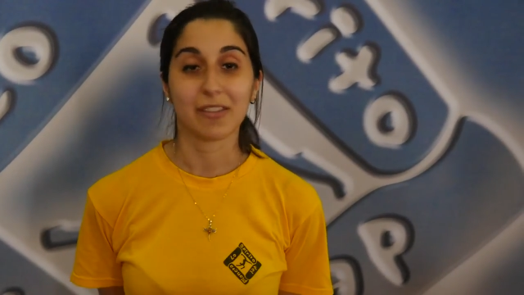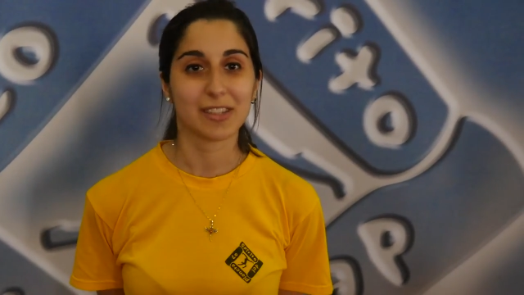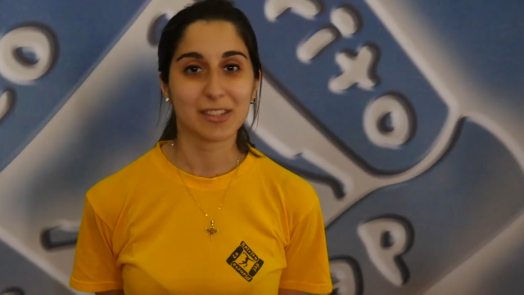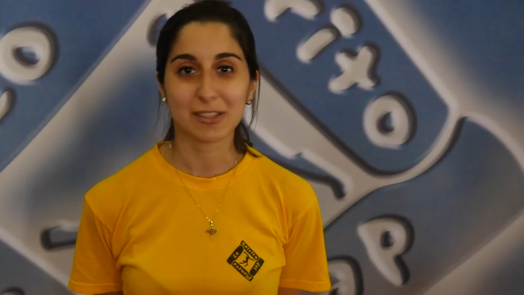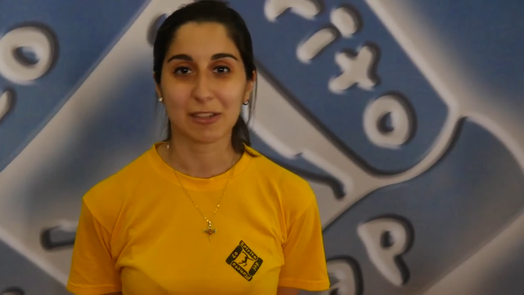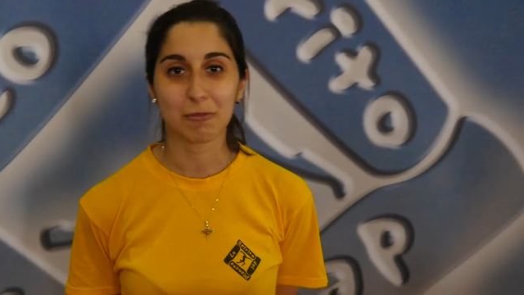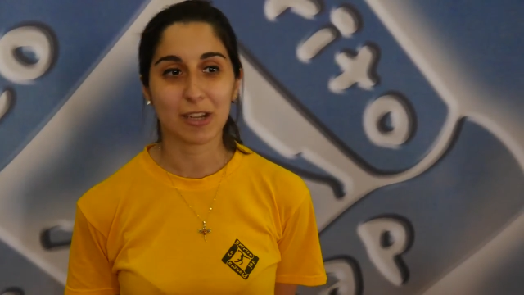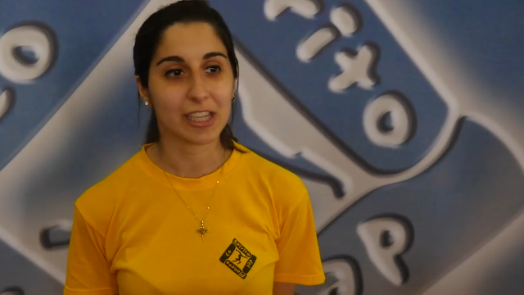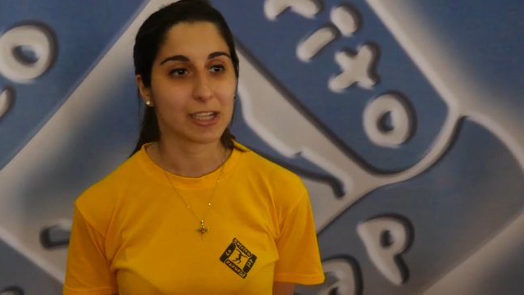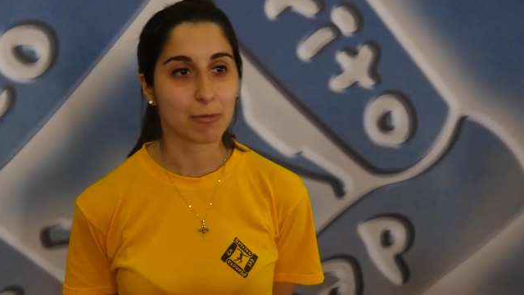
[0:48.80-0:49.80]
This is a
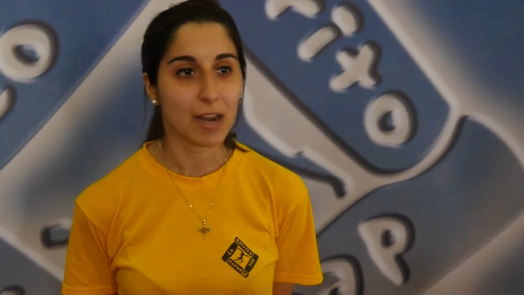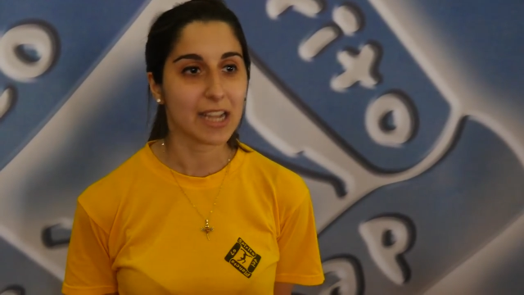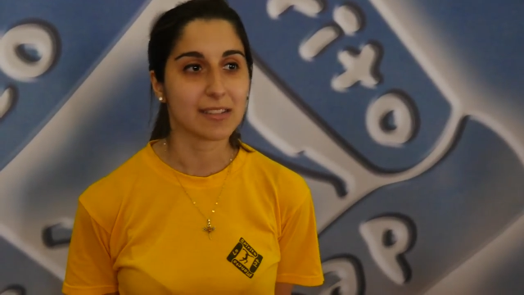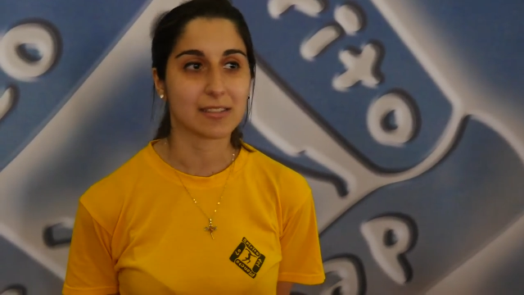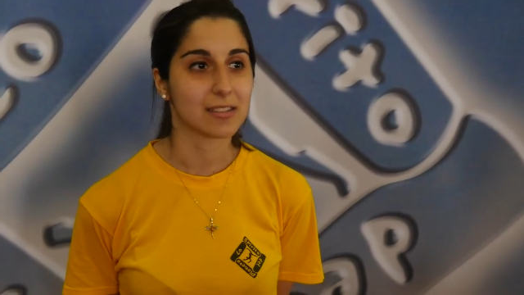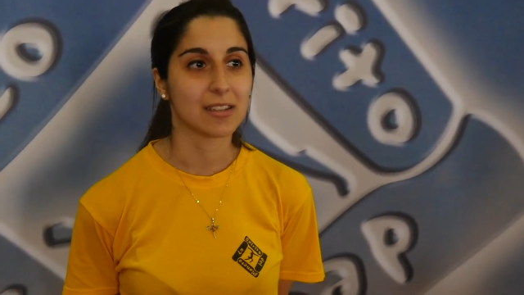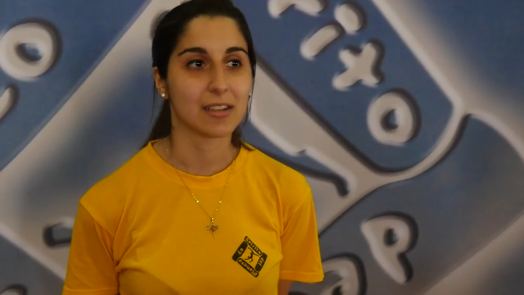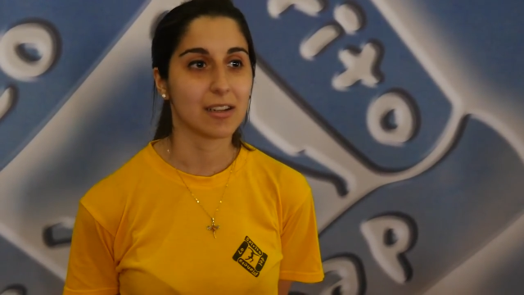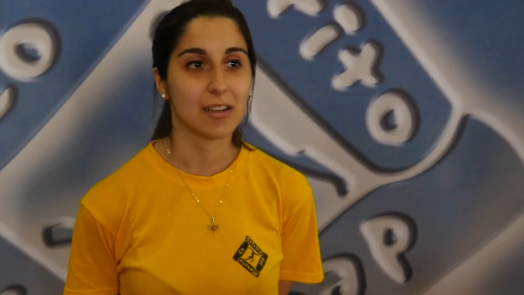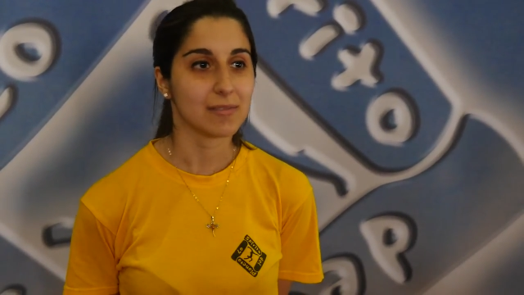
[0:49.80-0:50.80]
really great
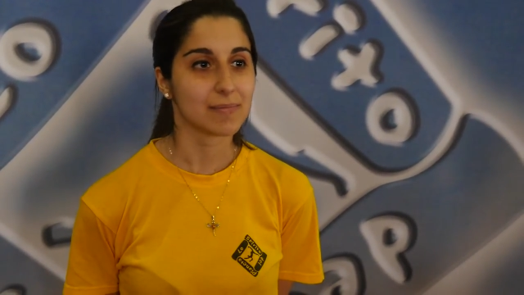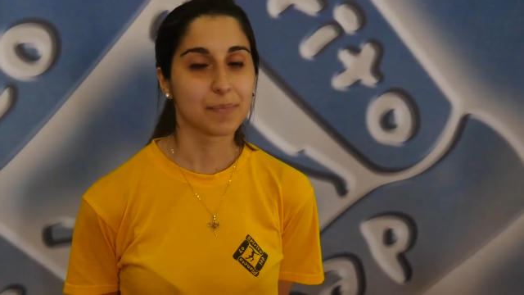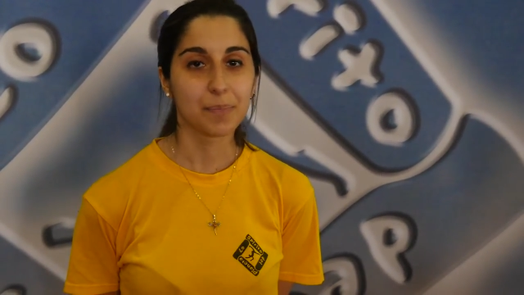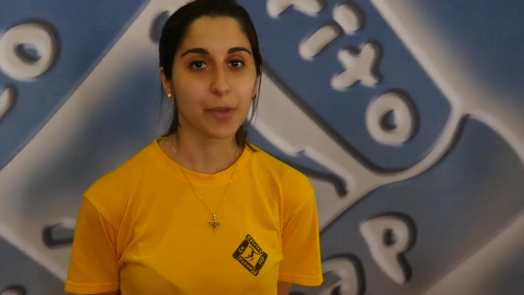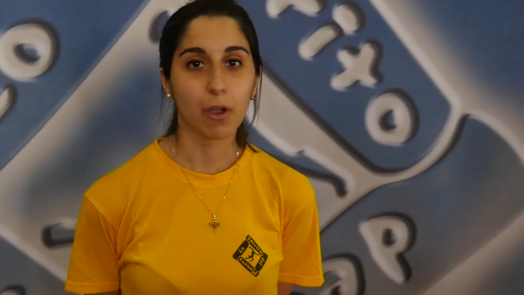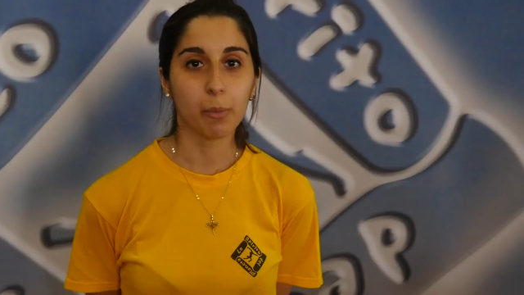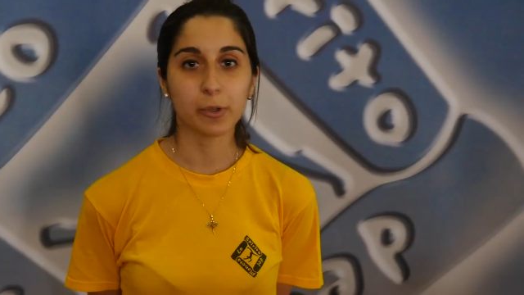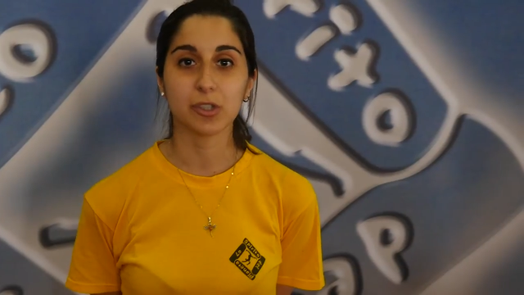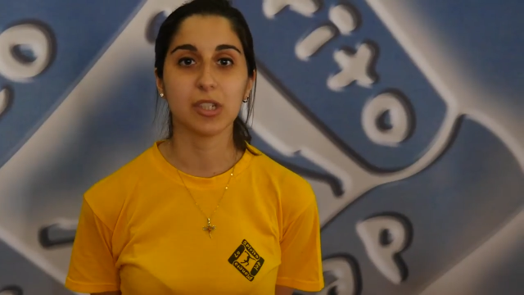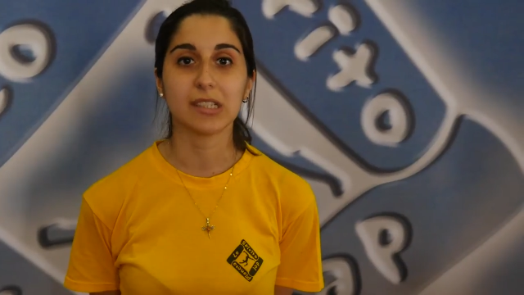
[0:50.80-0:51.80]

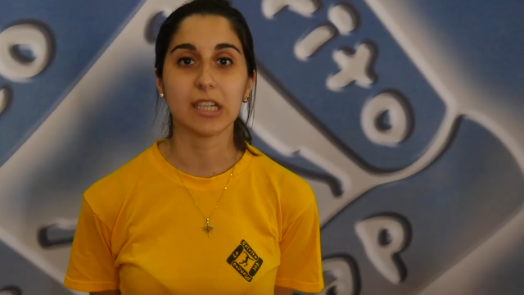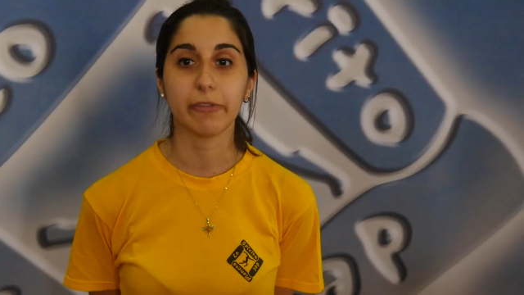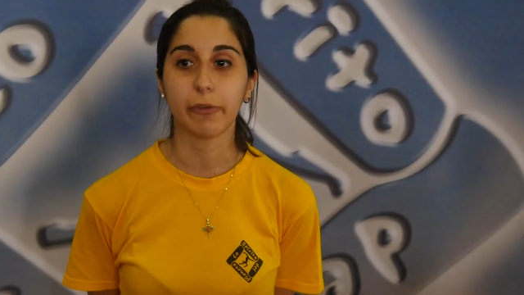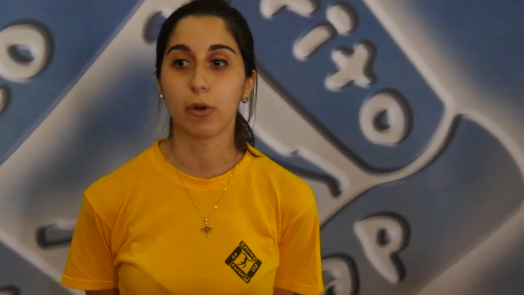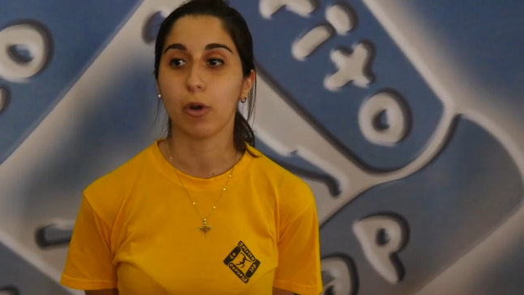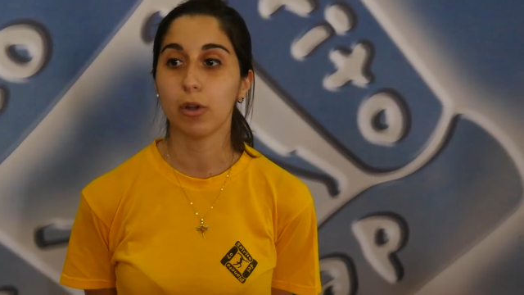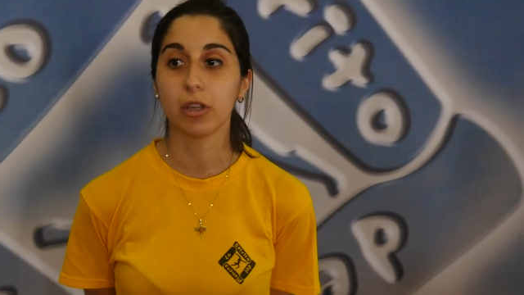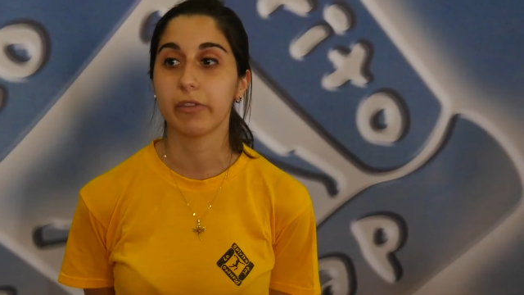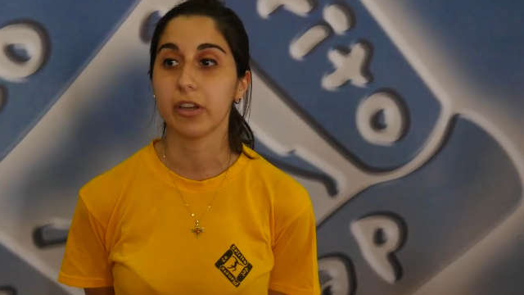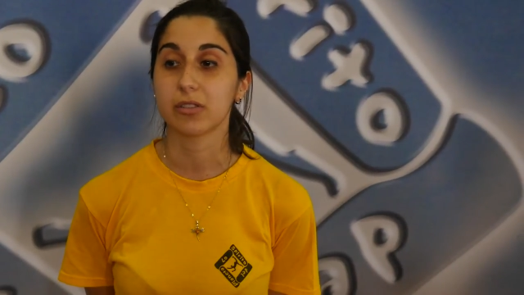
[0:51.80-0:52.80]
opportunity for all
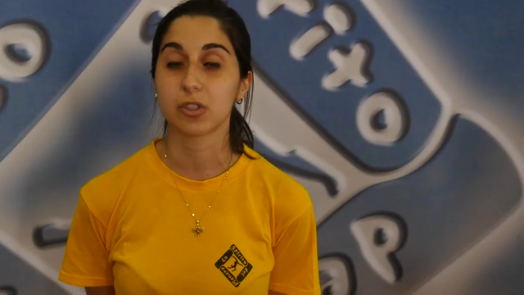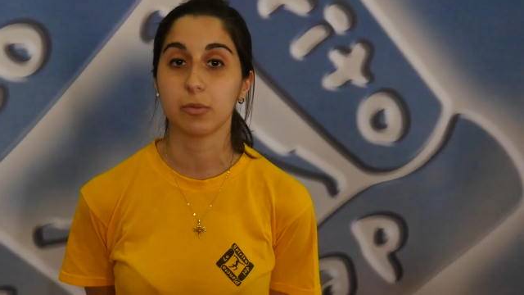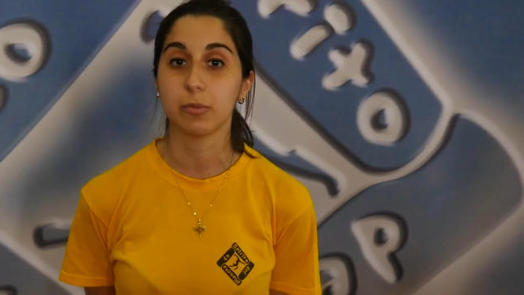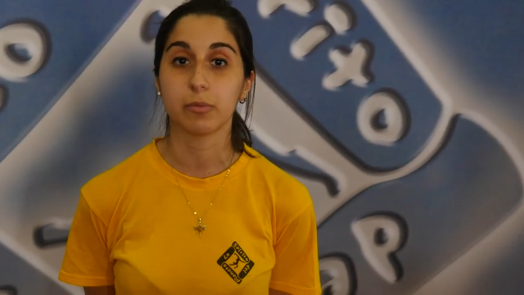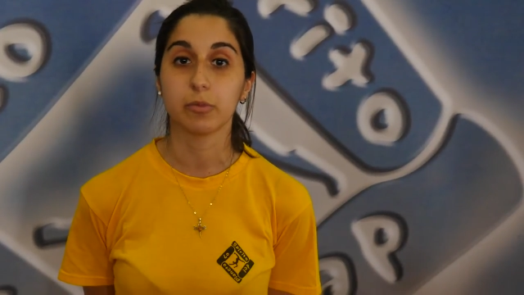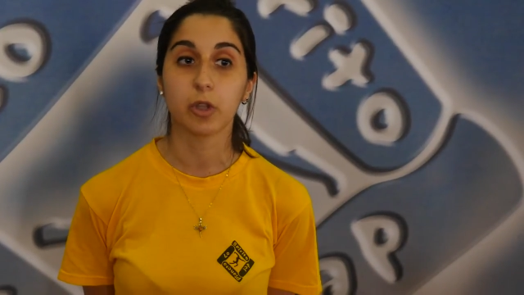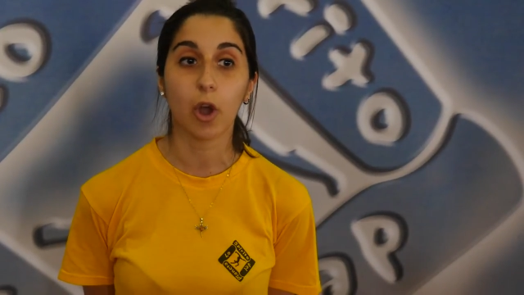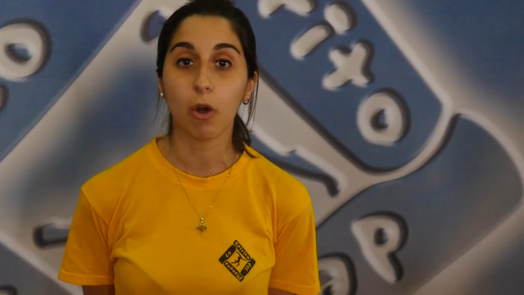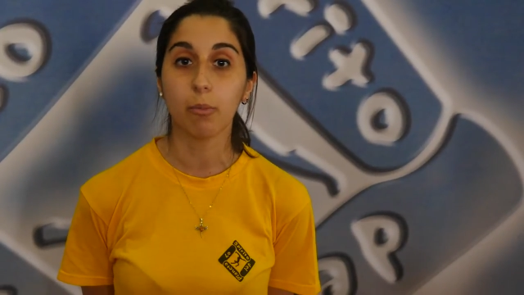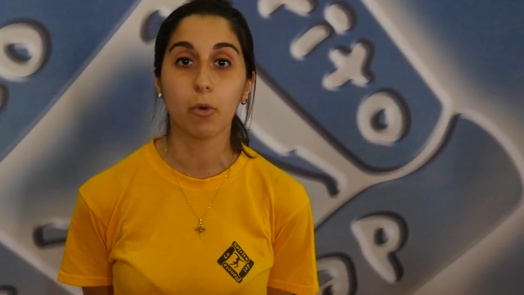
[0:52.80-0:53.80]
of us to
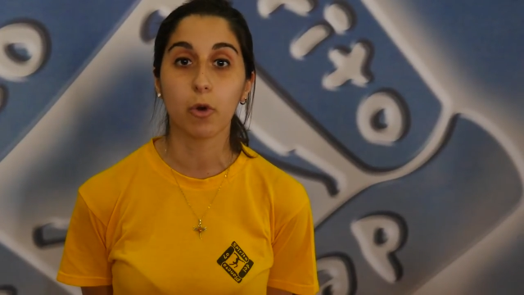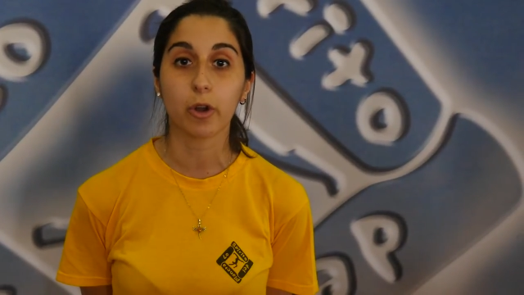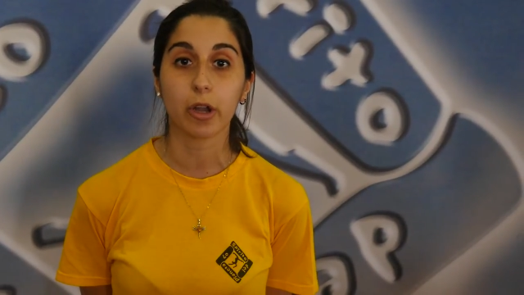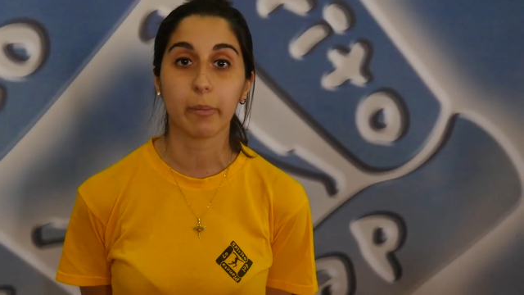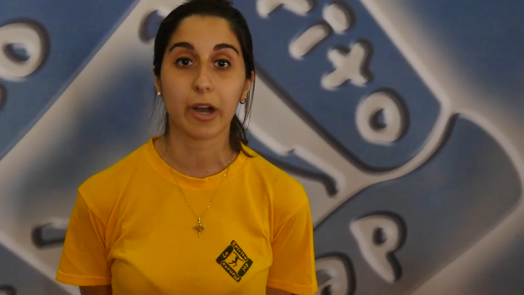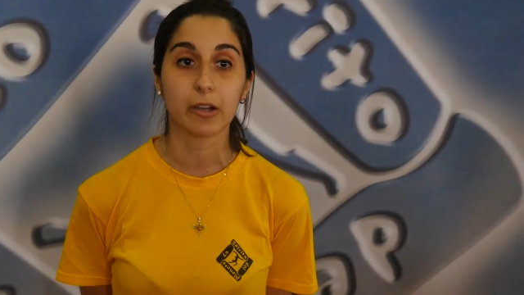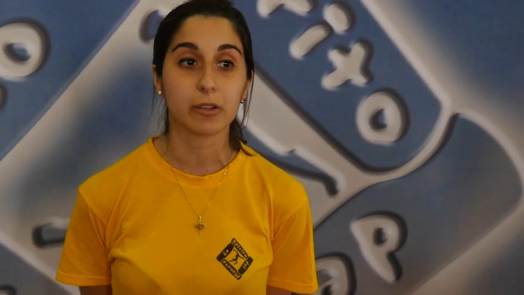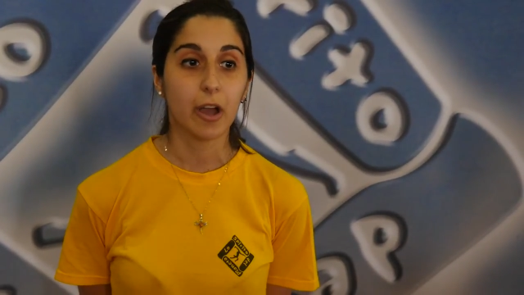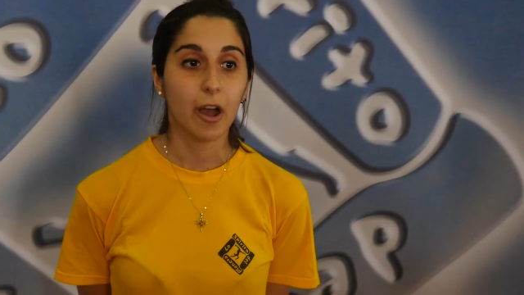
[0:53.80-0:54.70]
know more about